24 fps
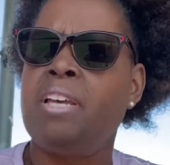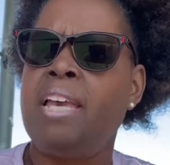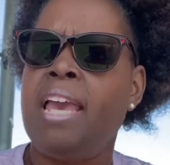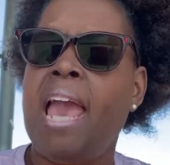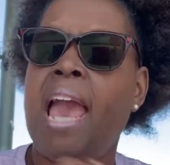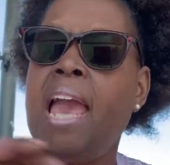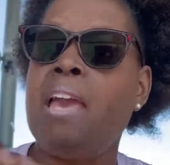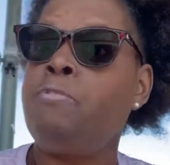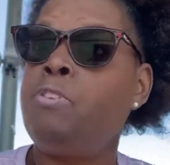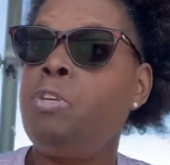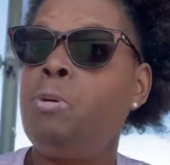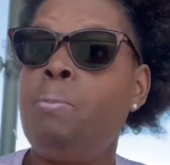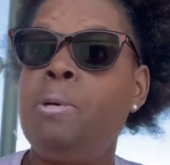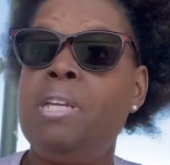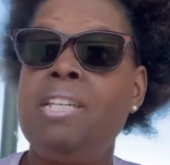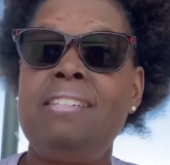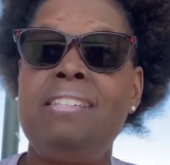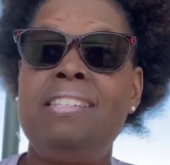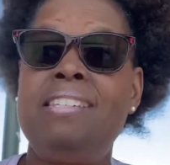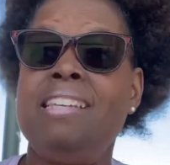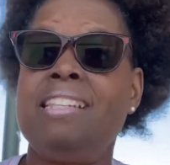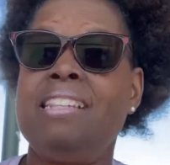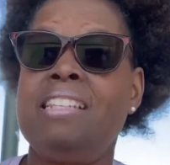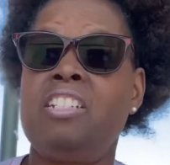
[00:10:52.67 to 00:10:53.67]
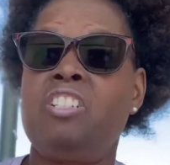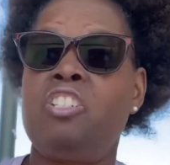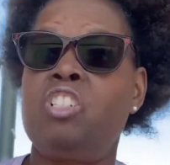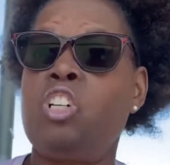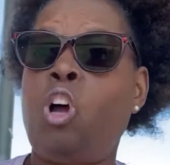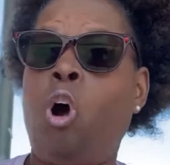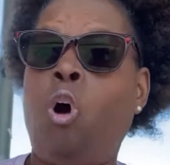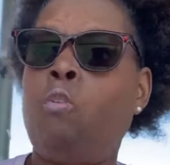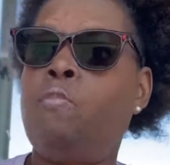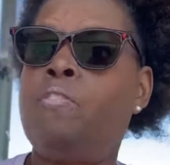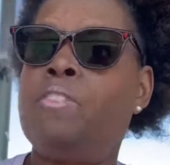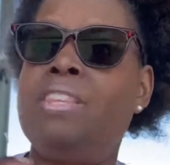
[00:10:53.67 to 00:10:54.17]
Have you been diligent
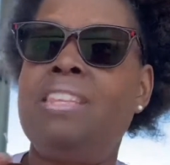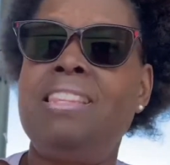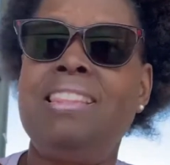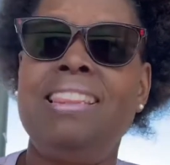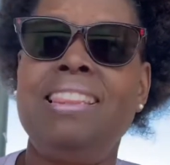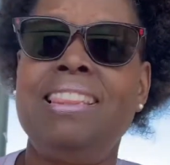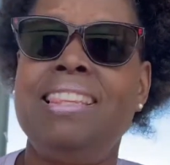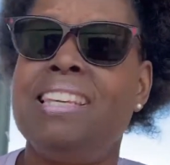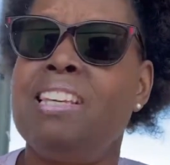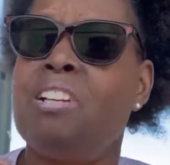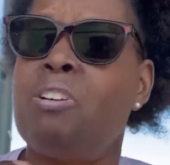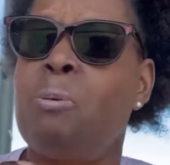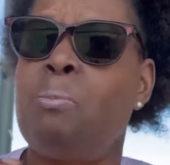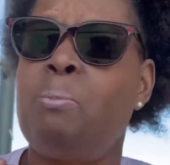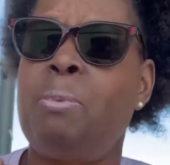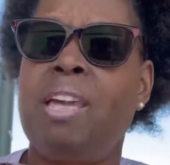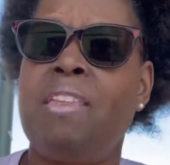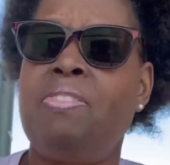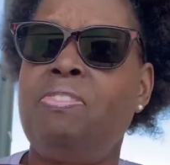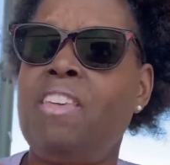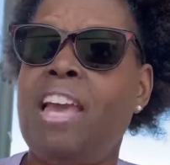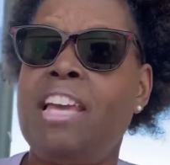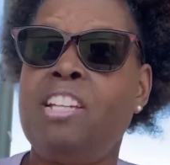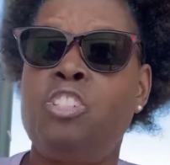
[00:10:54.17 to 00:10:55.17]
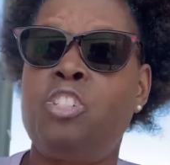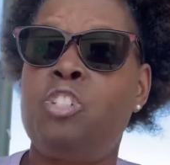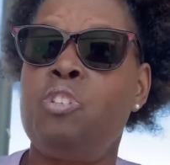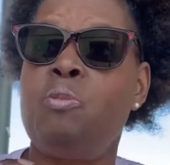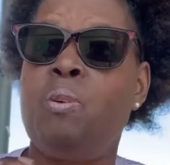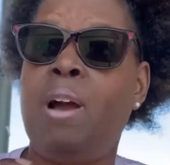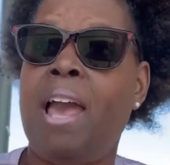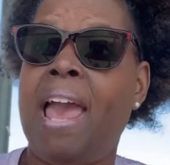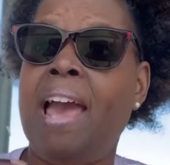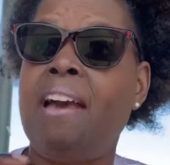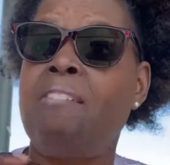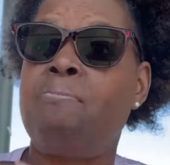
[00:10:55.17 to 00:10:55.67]
over the little bit that you
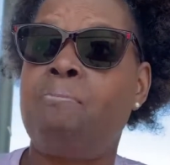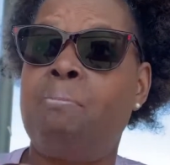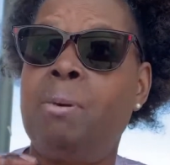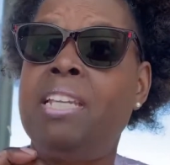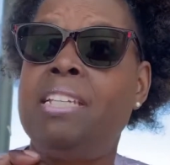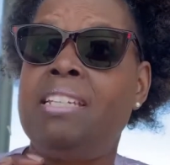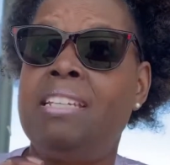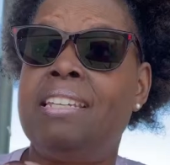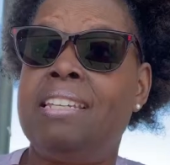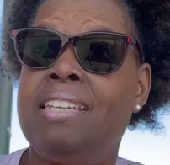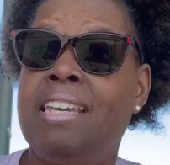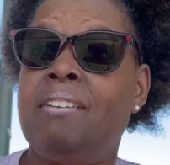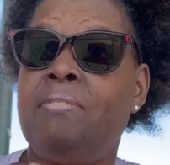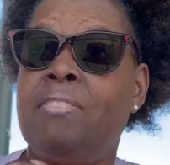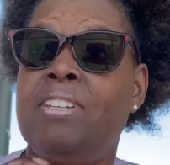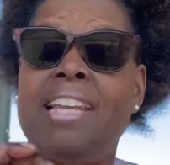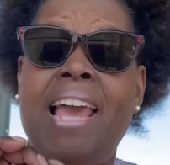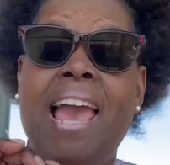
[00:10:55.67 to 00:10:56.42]
have been given?